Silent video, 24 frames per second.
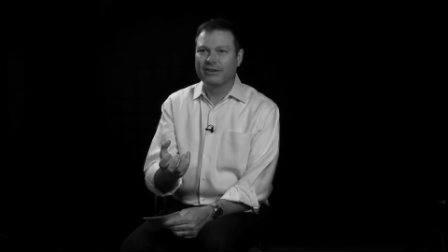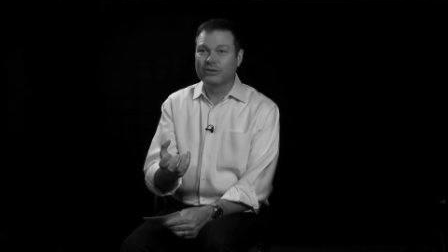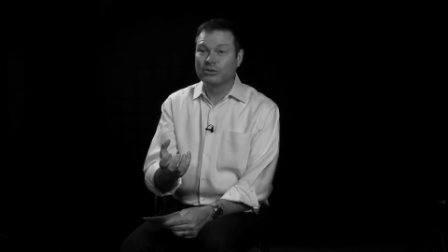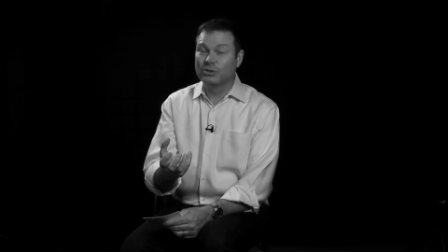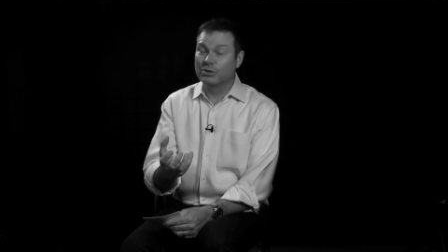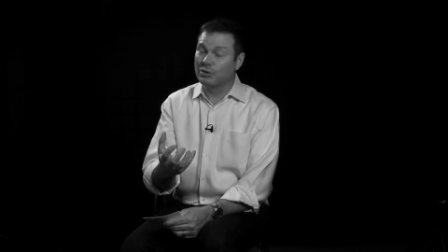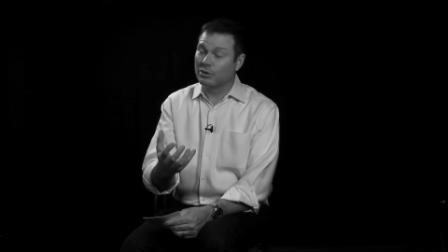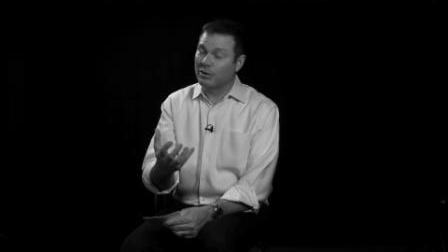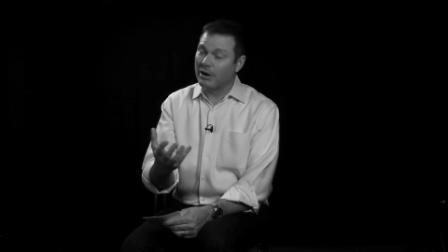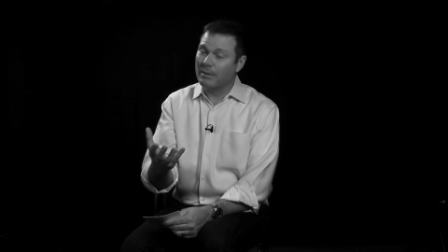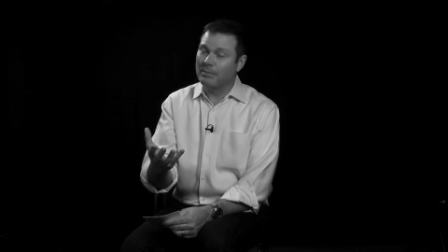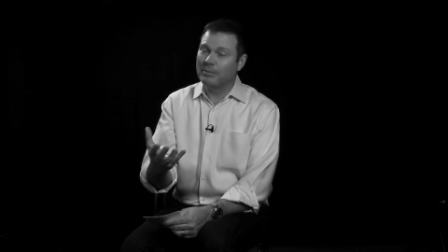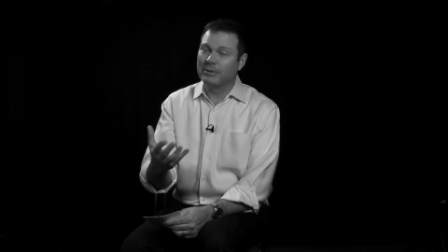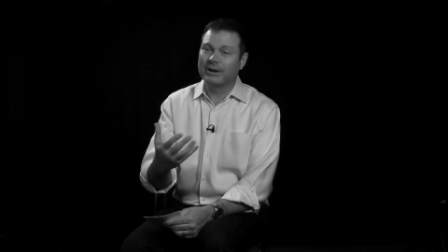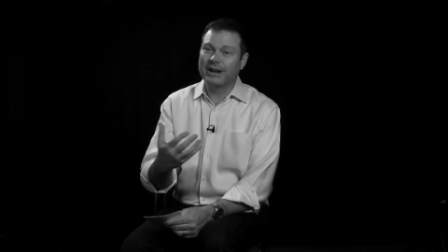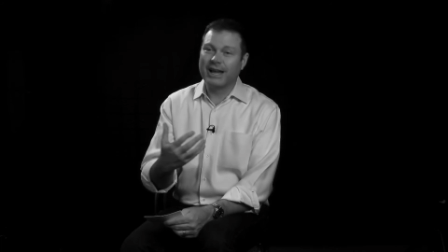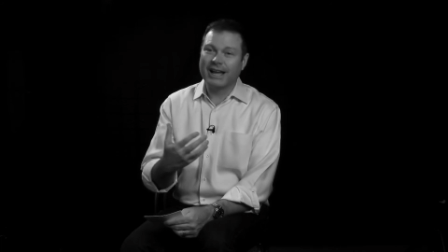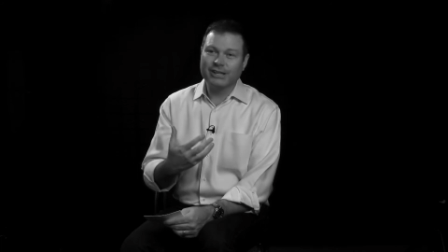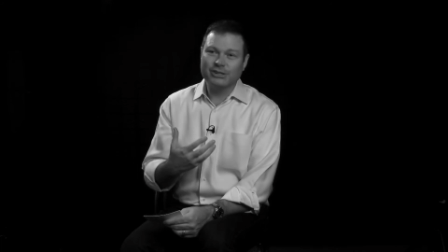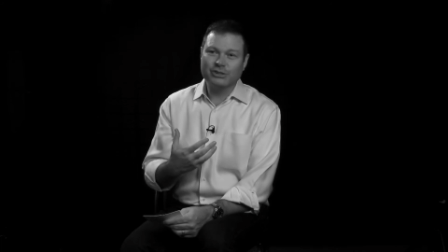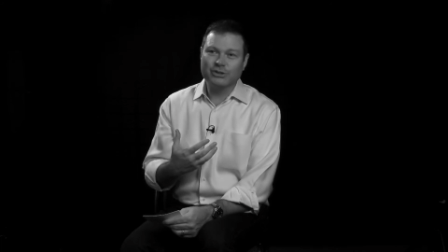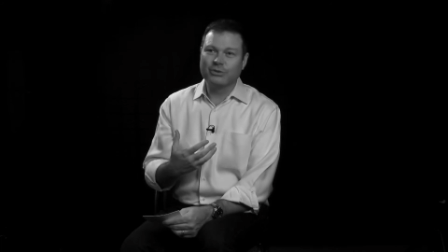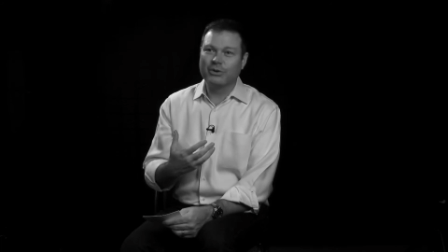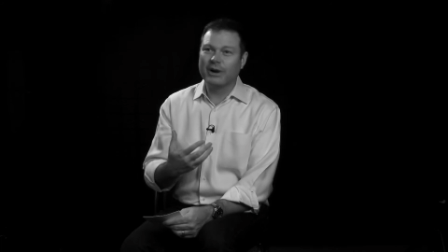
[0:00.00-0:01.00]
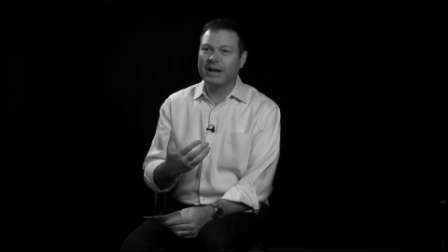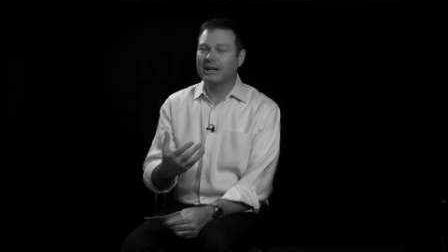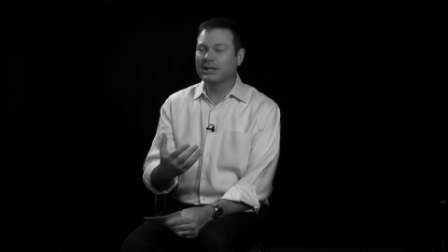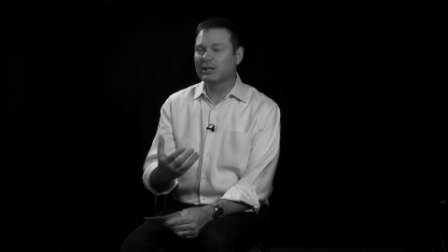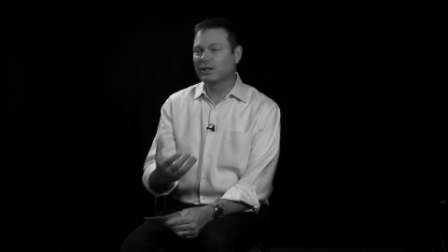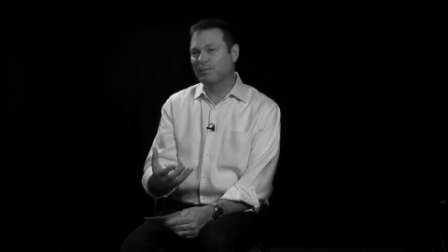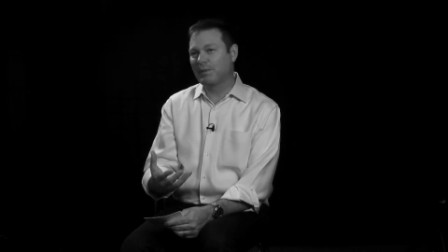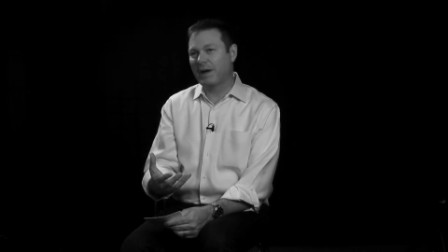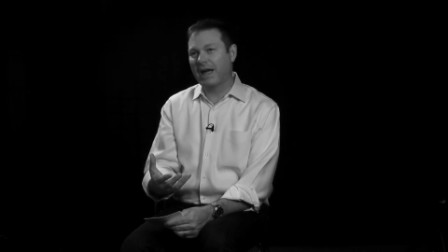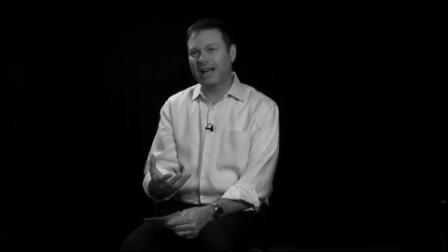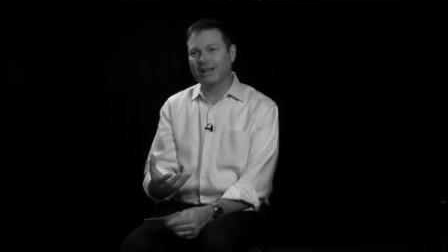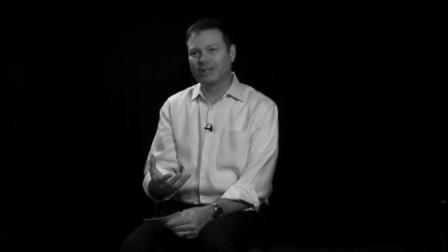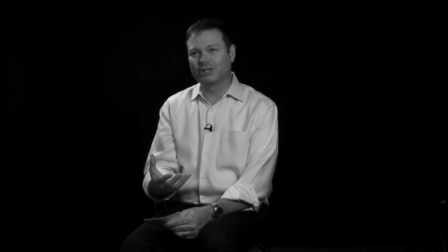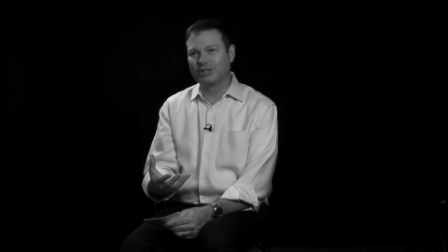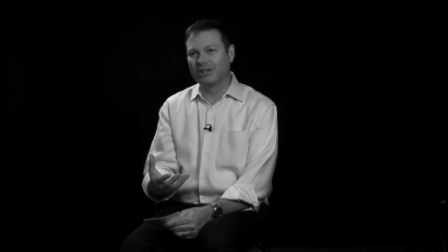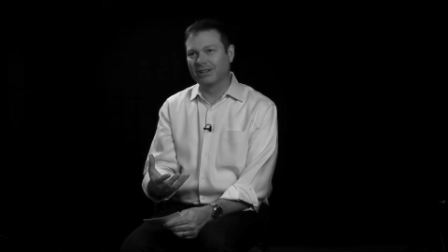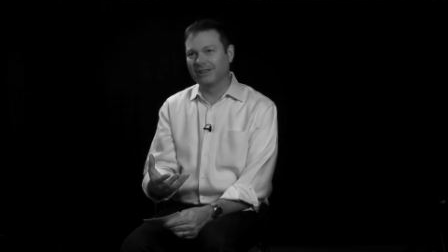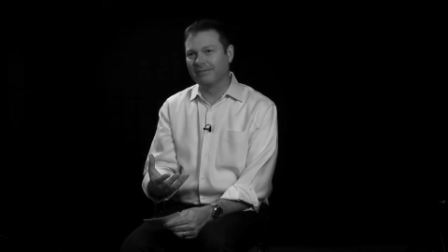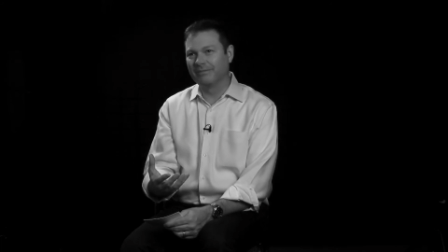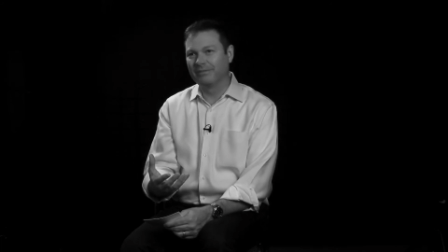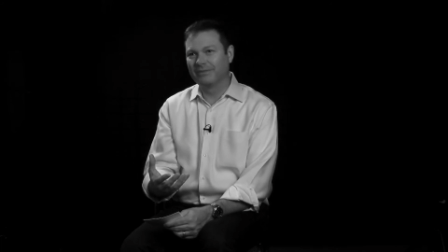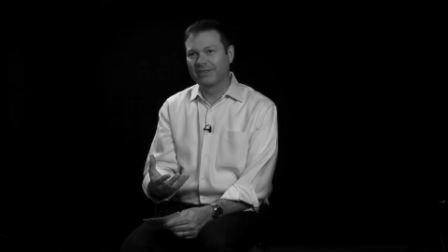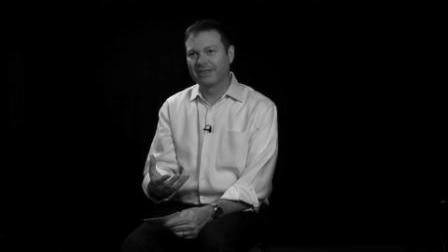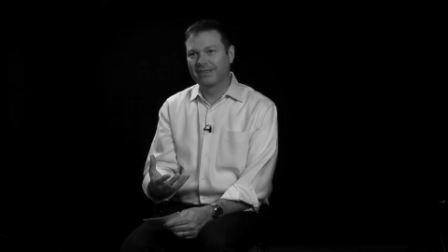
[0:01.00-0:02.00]
Drupa and I's greatest
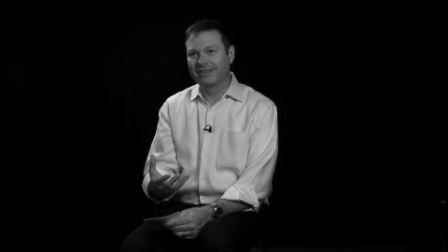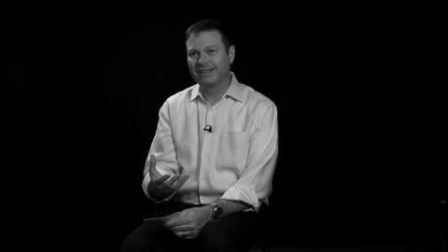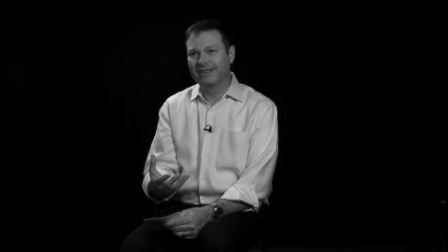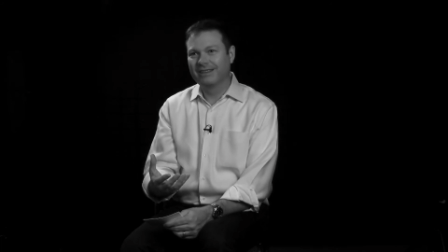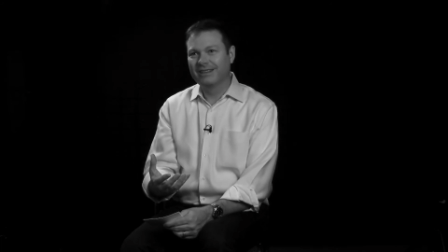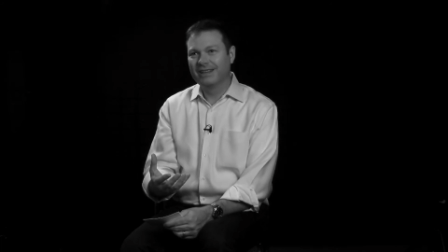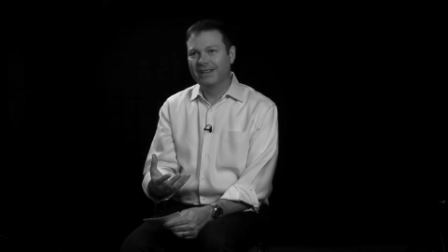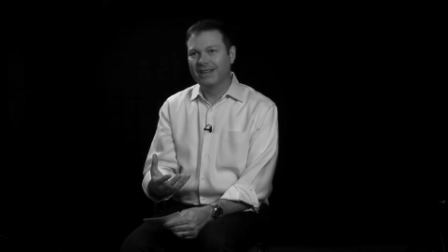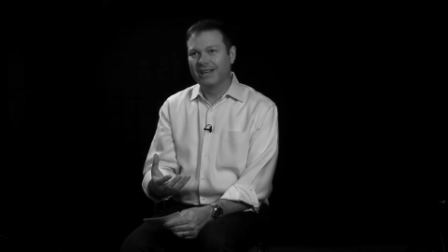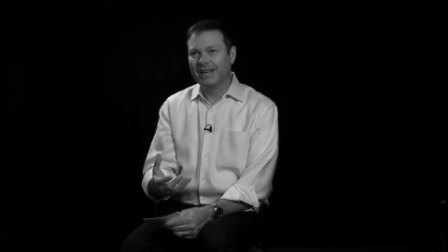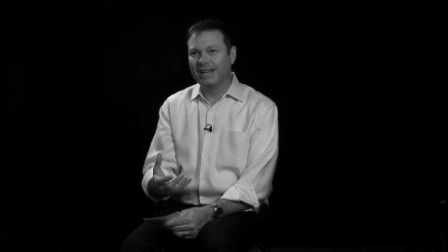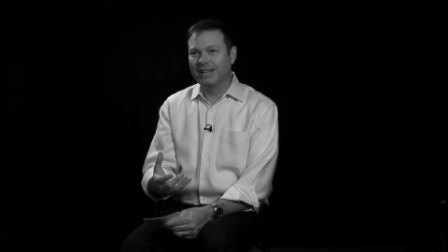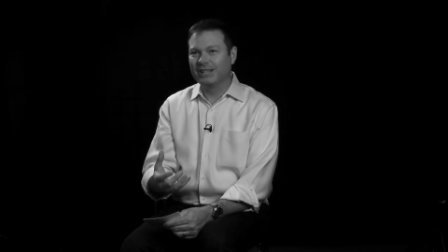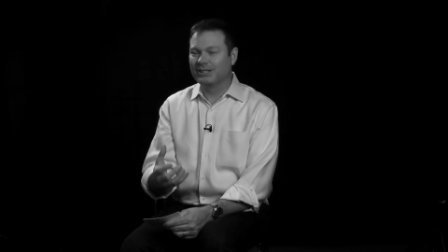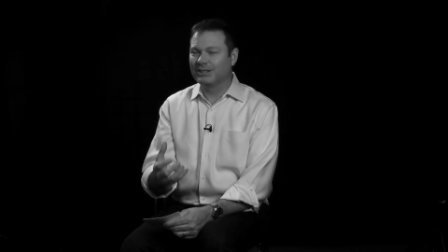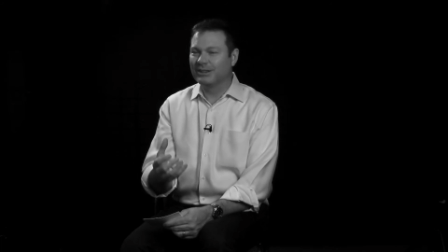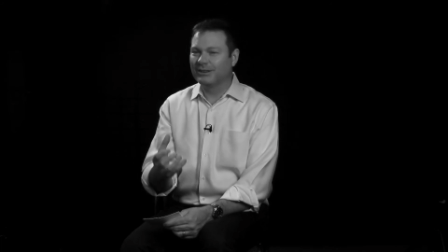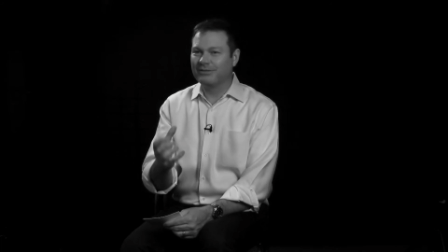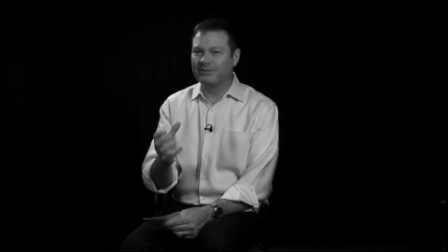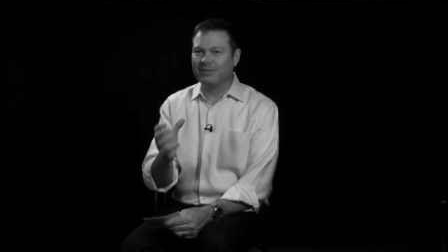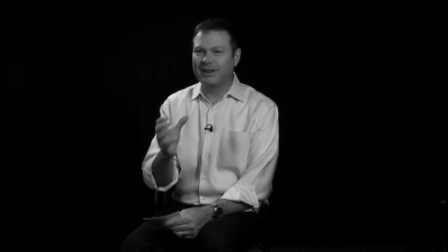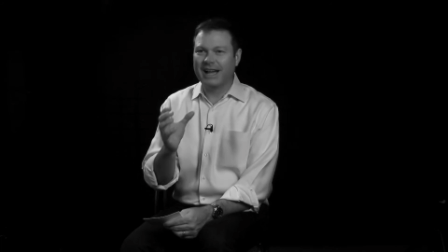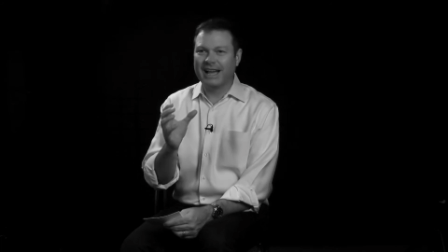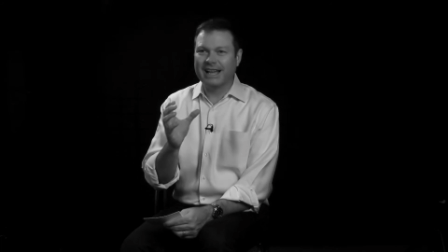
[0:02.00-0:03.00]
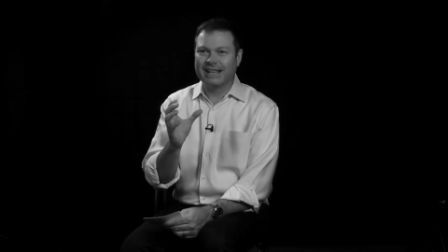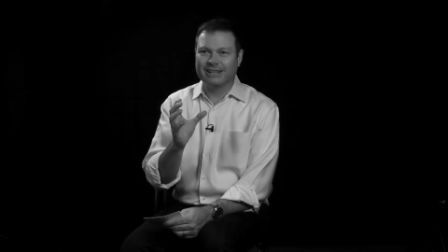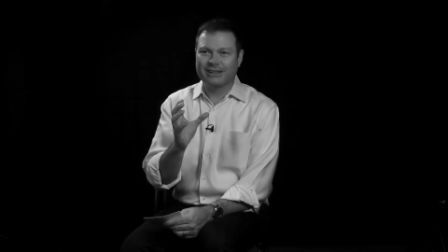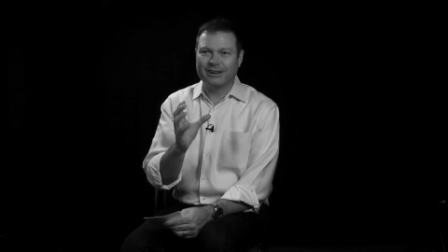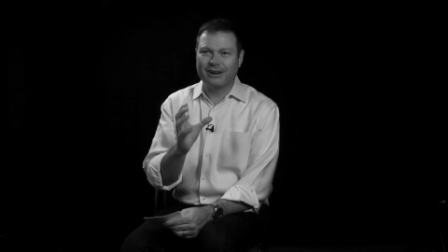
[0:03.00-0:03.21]
passion is to find